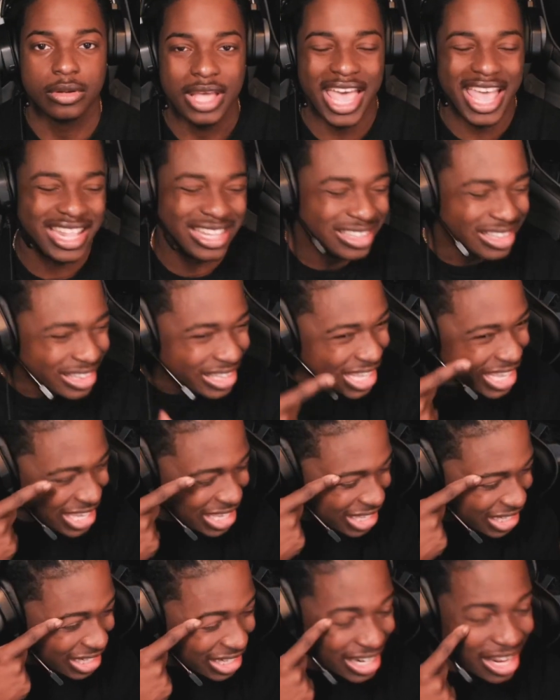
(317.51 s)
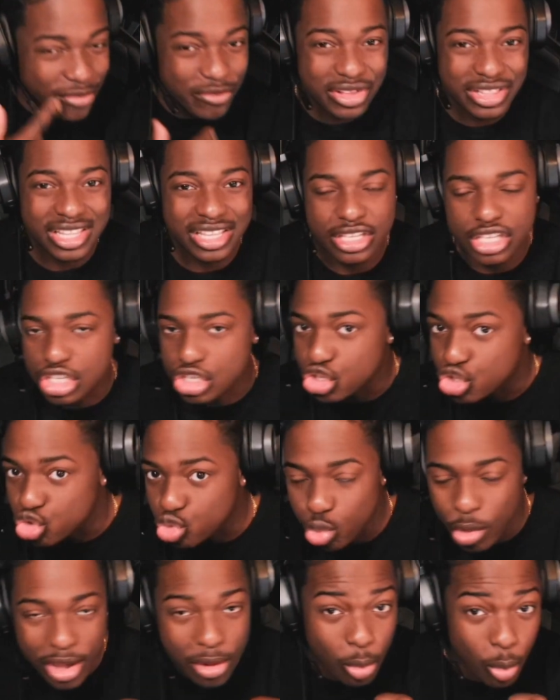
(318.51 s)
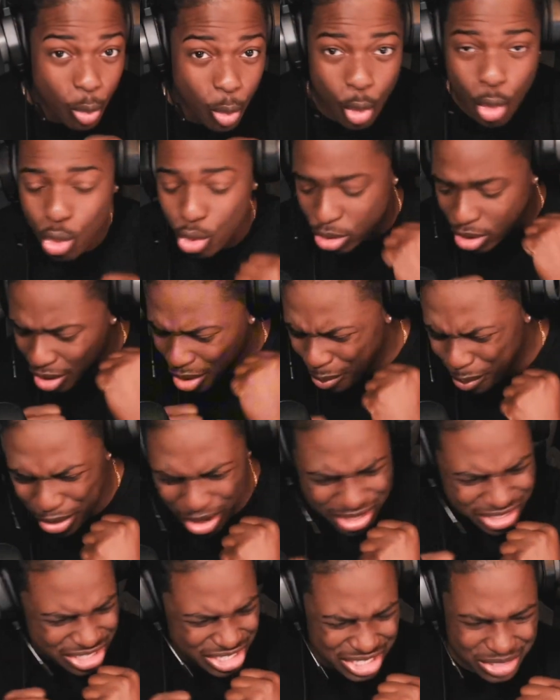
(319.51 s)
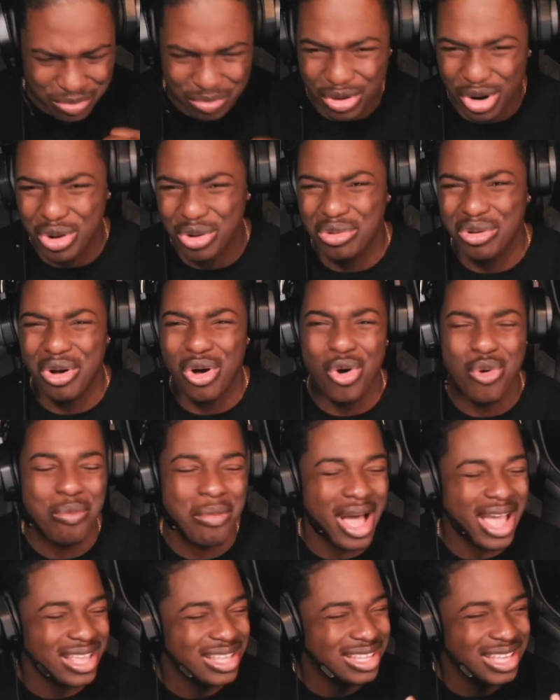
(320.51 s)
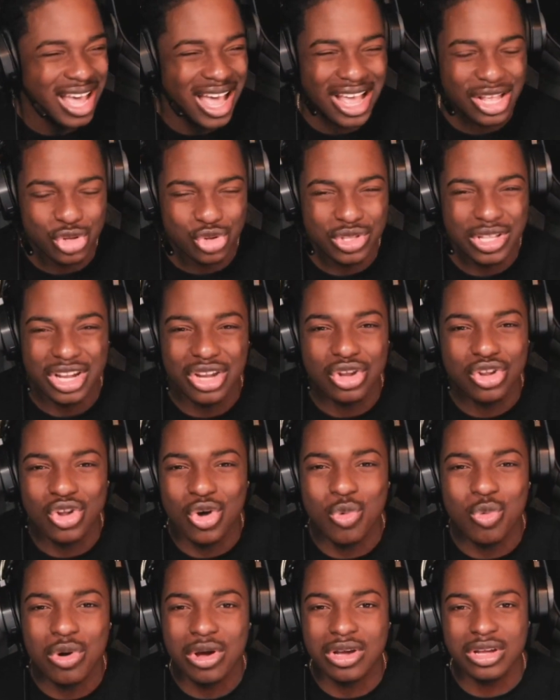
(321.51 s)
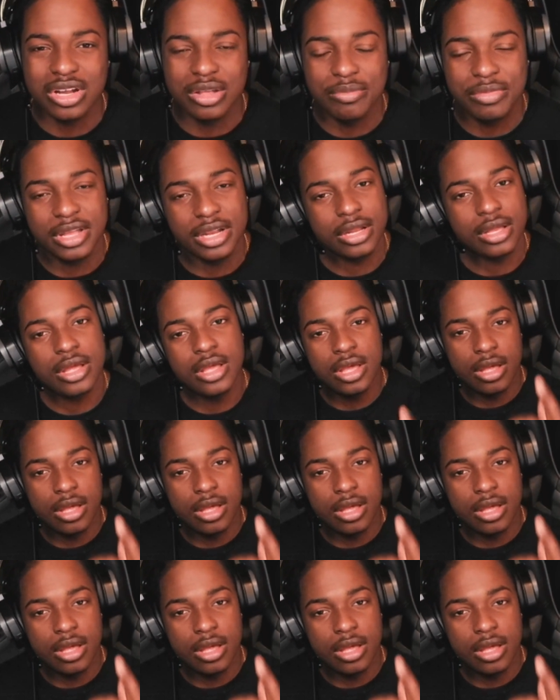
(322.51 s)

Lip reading: Head leaking and everything, just straight war punches, bro. Oh my god, you didn't know what could have been.